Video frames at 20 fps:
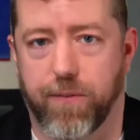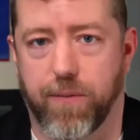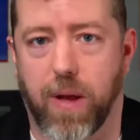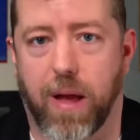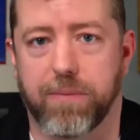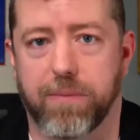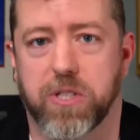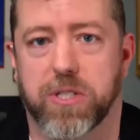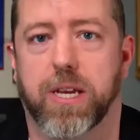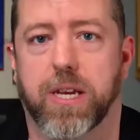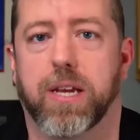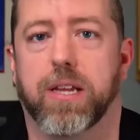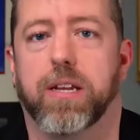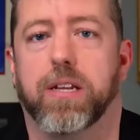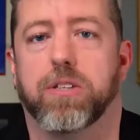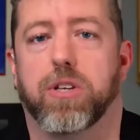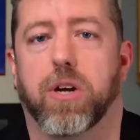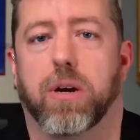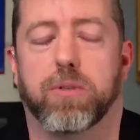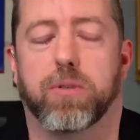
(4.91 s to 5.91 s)
I've seen
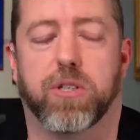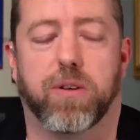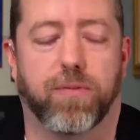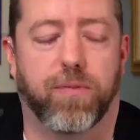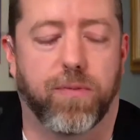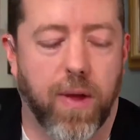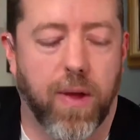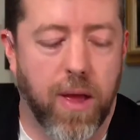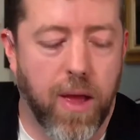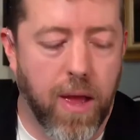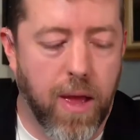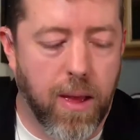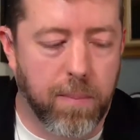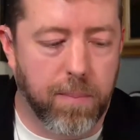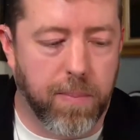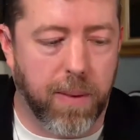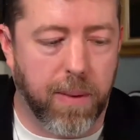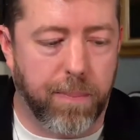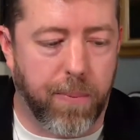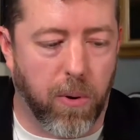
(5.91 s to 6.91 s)
in terms of
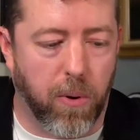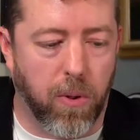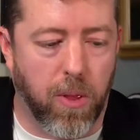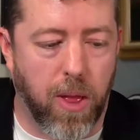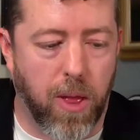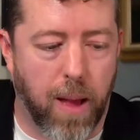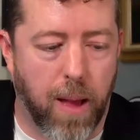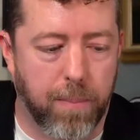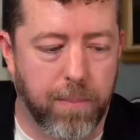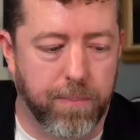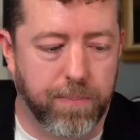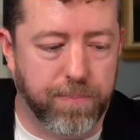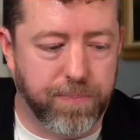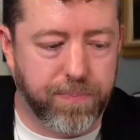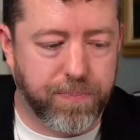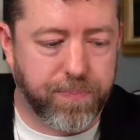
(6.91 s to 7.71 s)
people